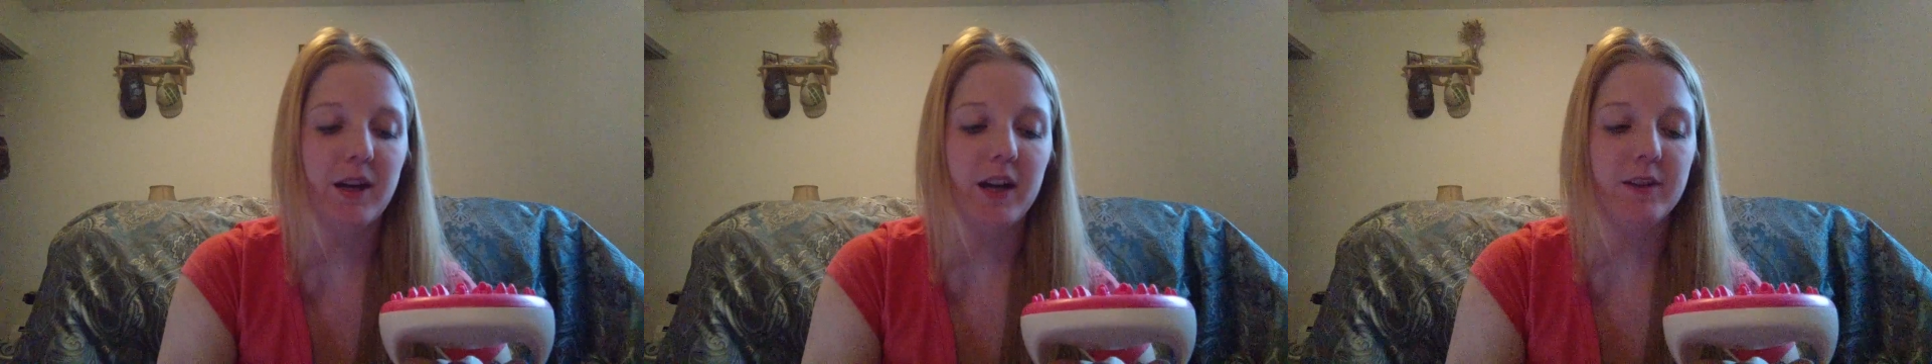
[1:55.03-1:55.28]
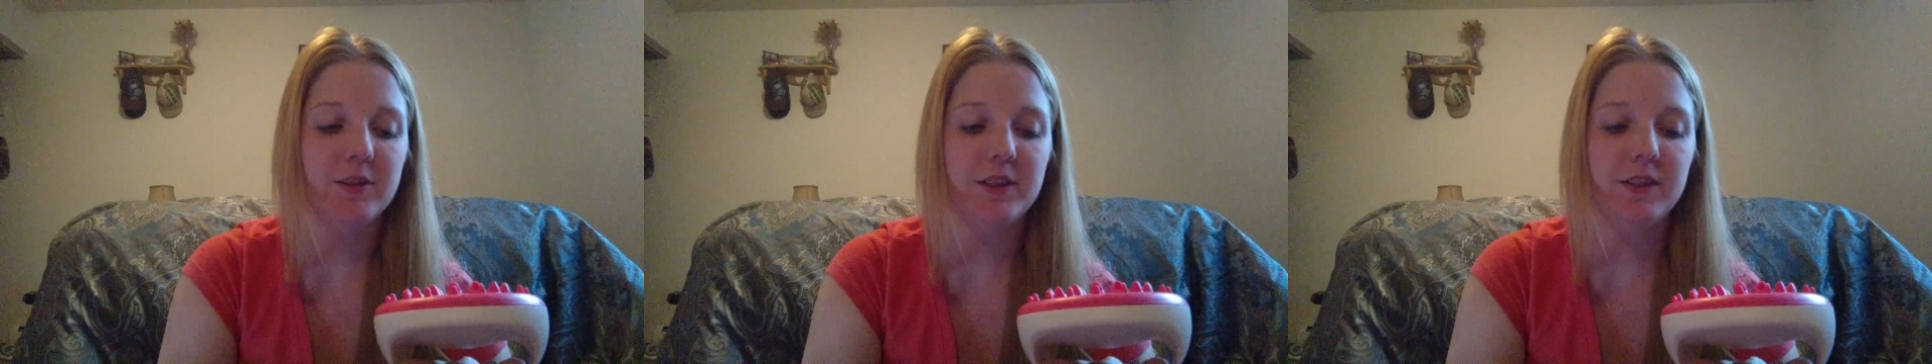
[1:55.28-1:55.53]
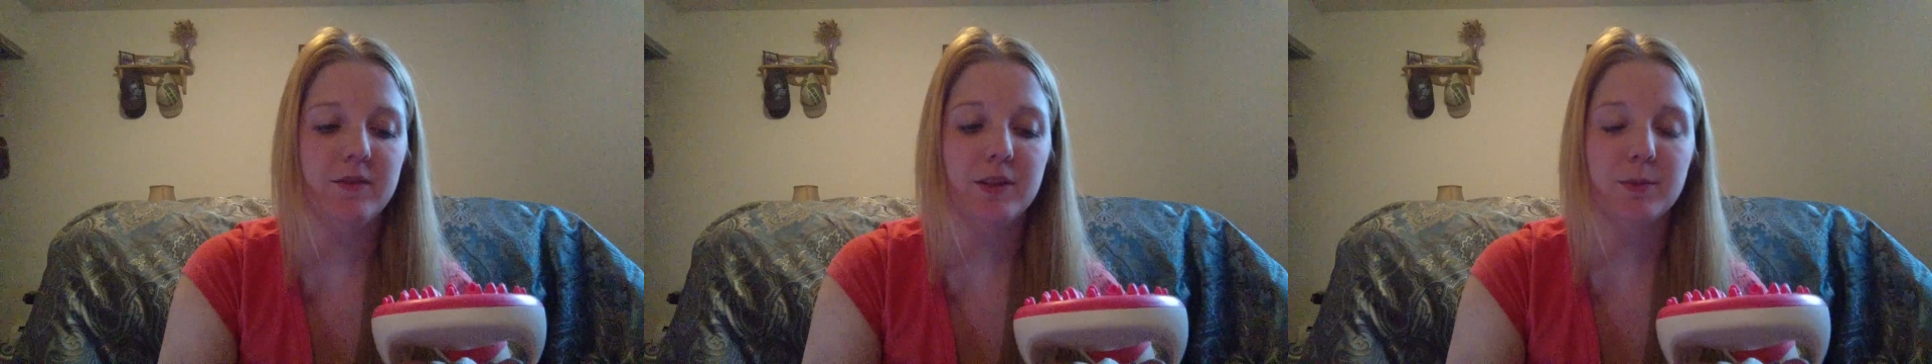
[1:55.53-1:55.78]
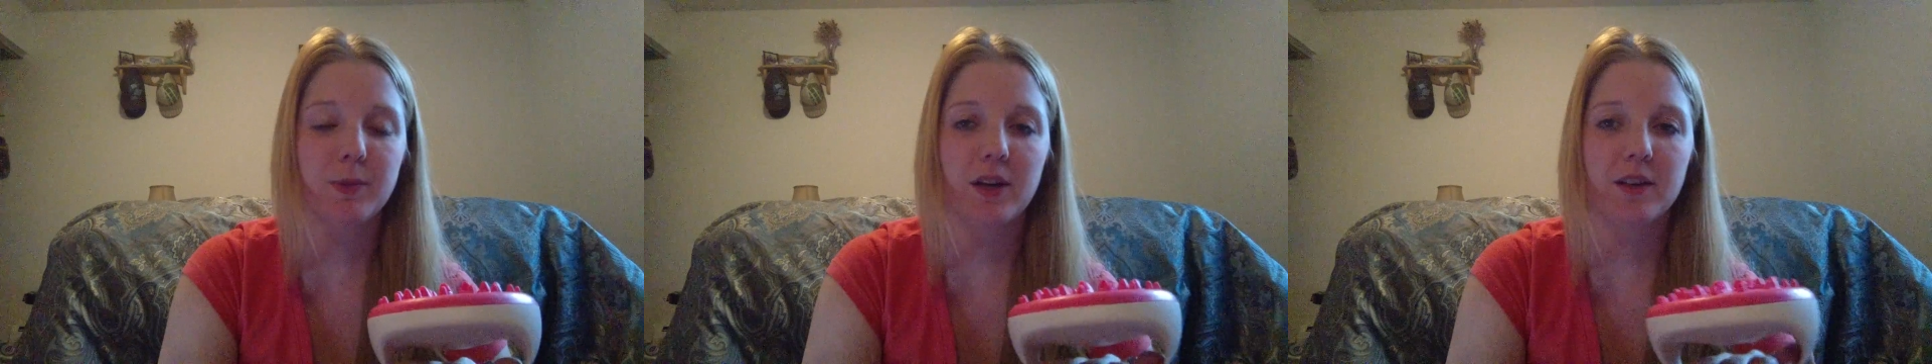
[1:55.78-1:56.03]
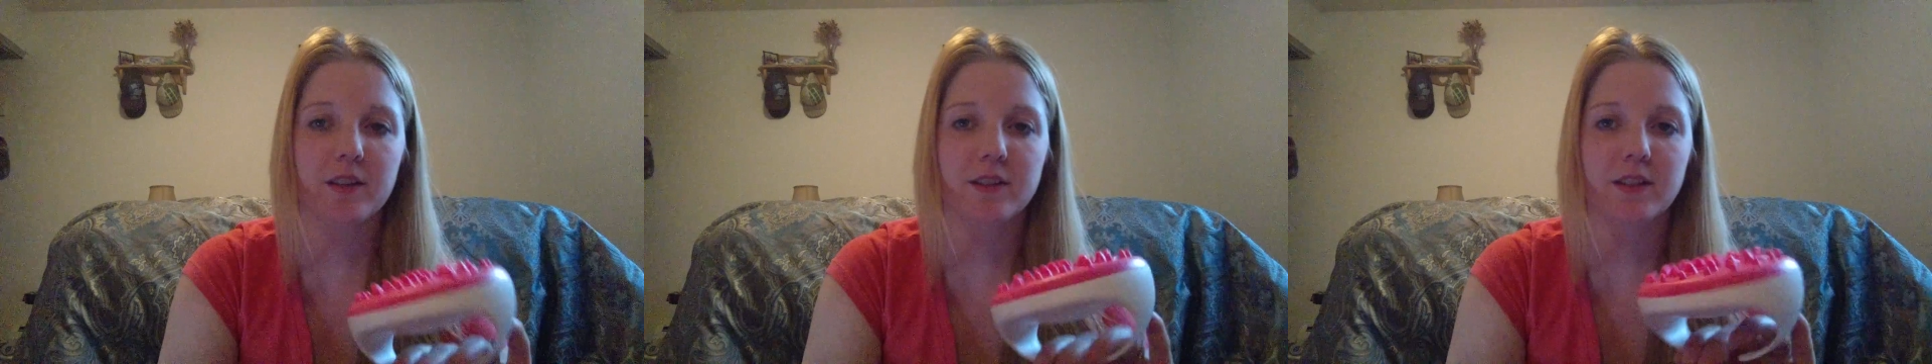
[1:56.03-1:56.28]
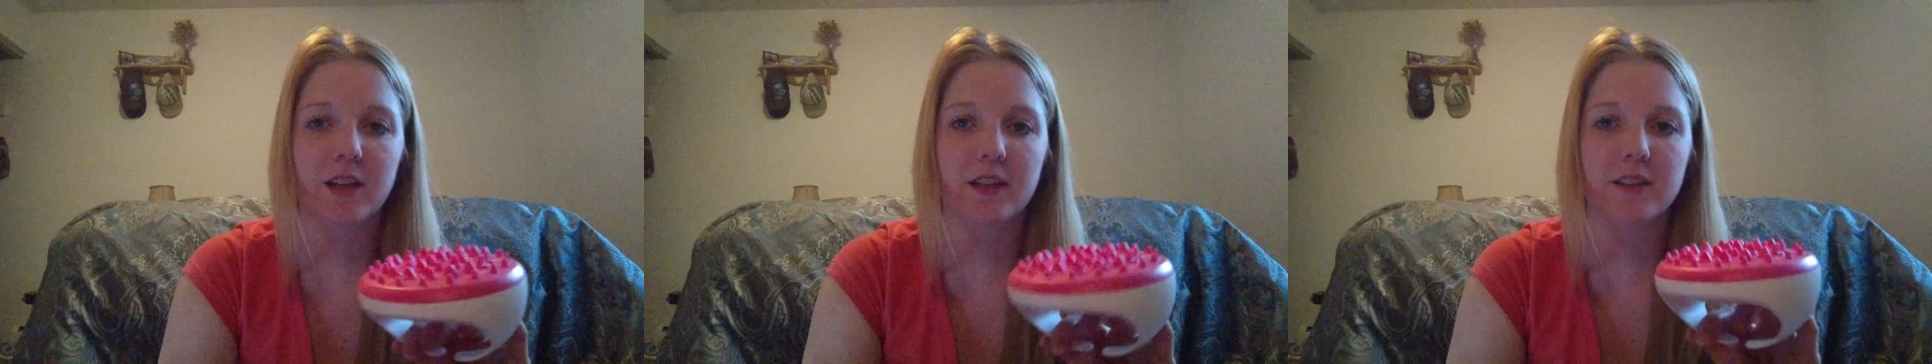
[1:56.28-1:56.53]
I received this
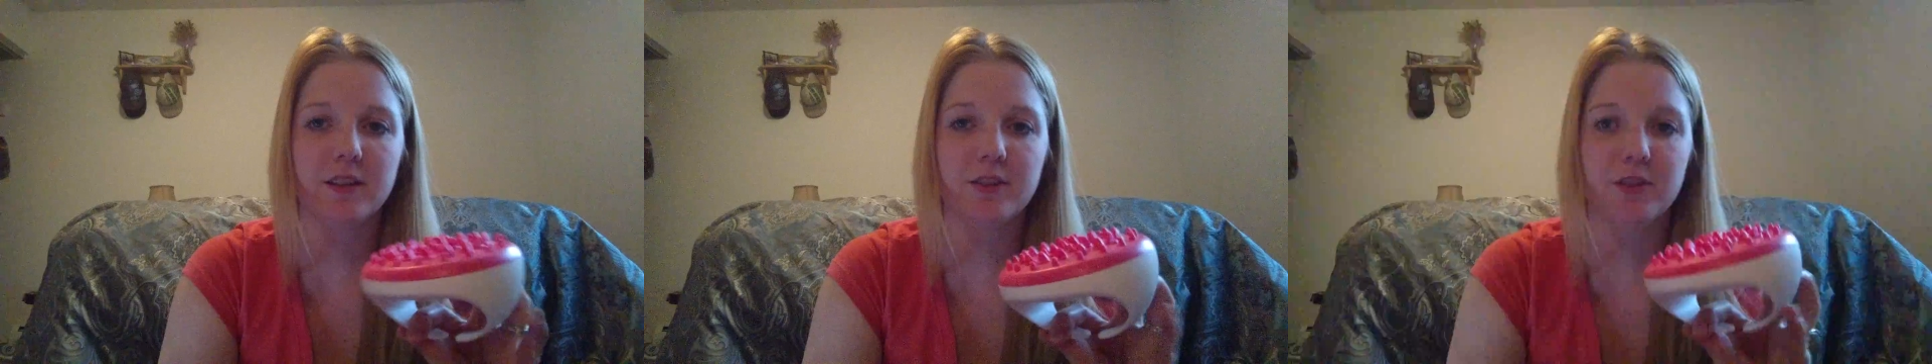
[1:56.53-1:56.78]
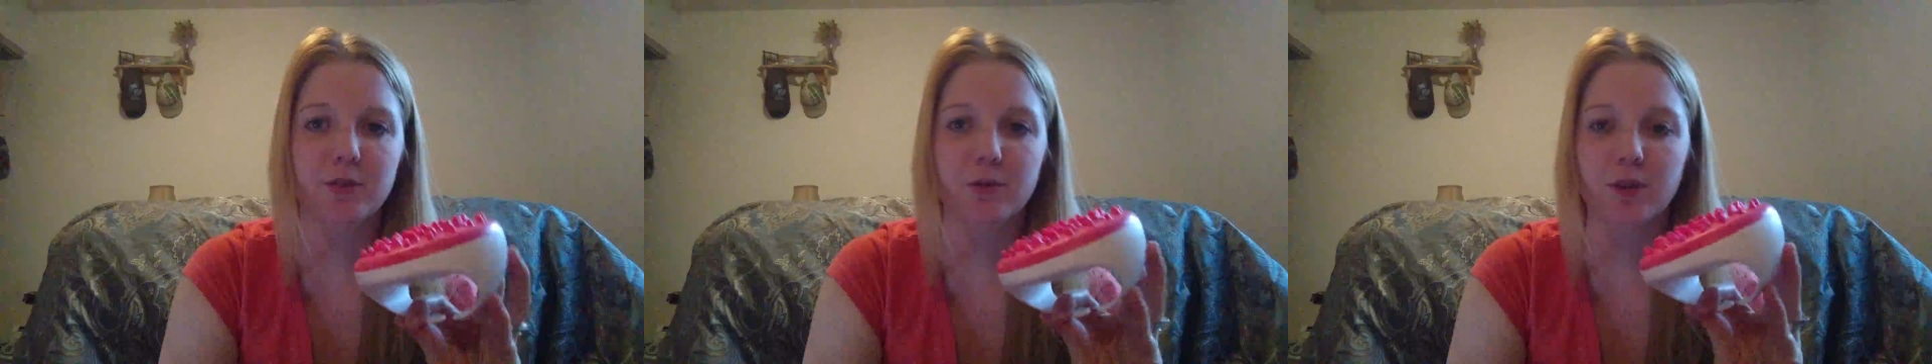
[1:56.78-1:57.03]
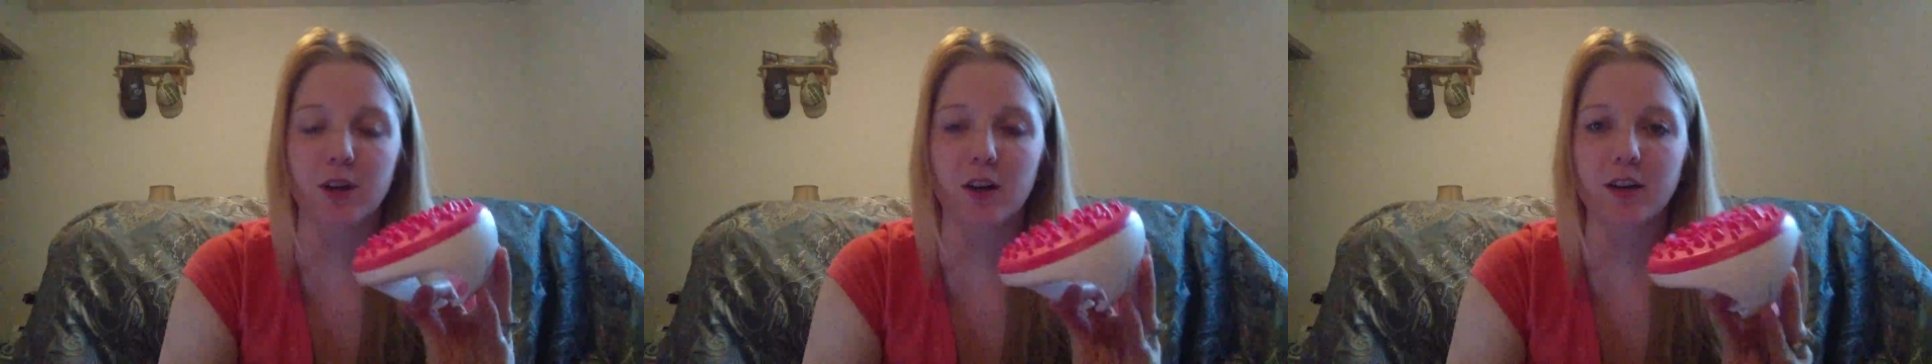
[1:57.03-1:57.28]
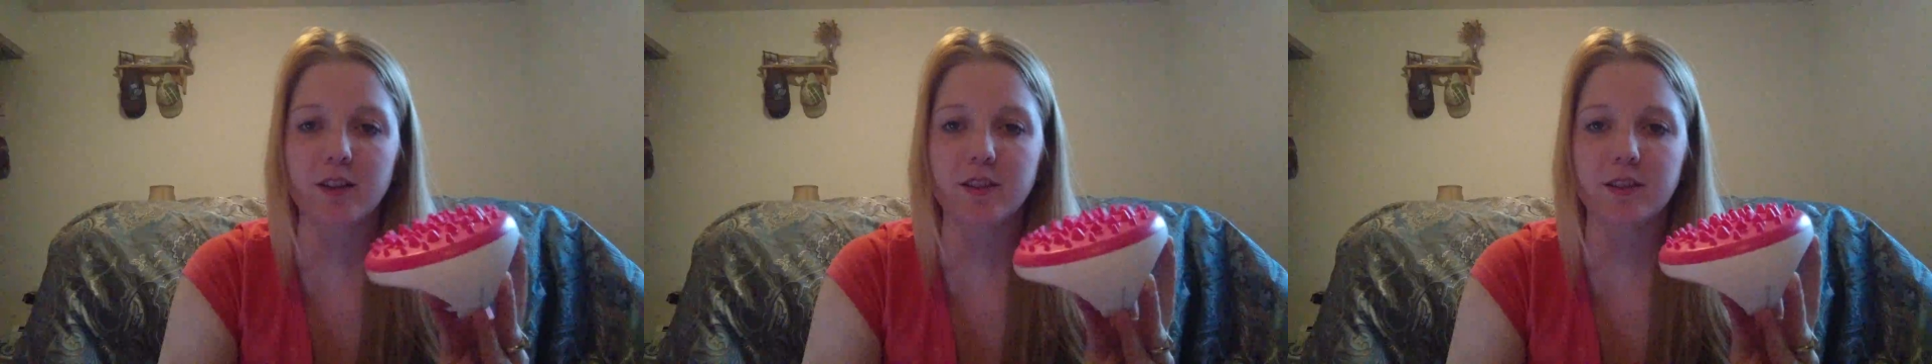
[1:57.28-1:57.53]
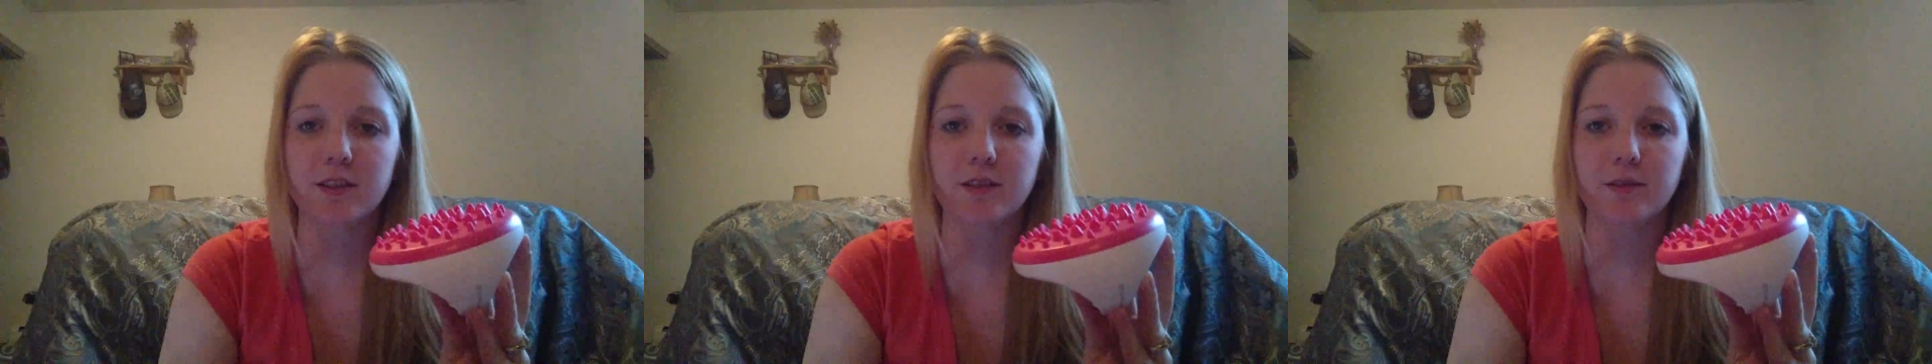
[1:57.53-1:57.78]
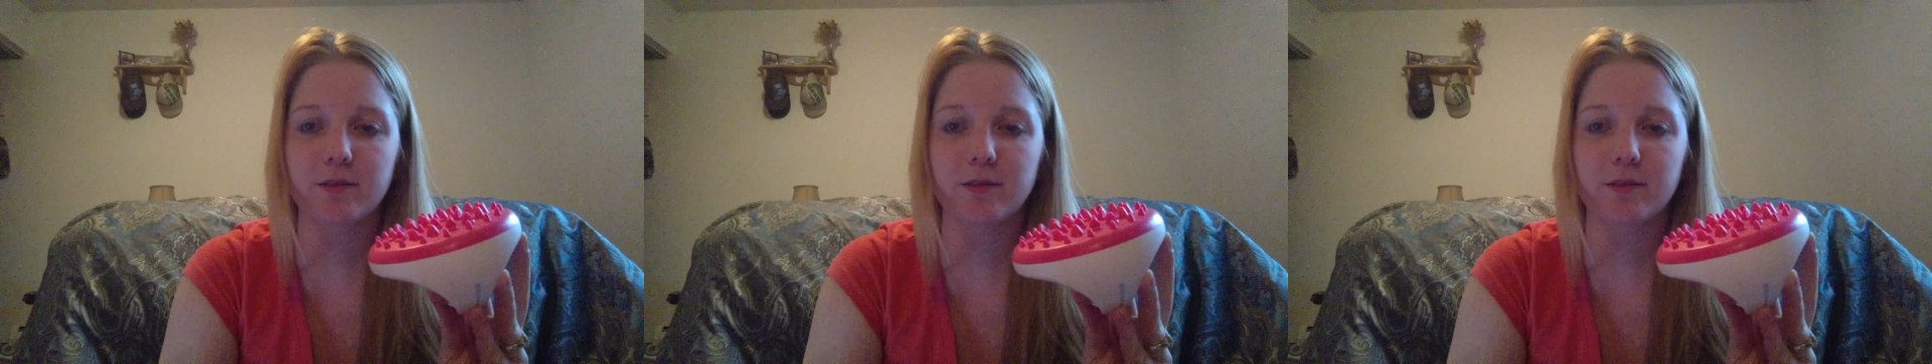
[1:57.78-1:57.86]
product at little to no cost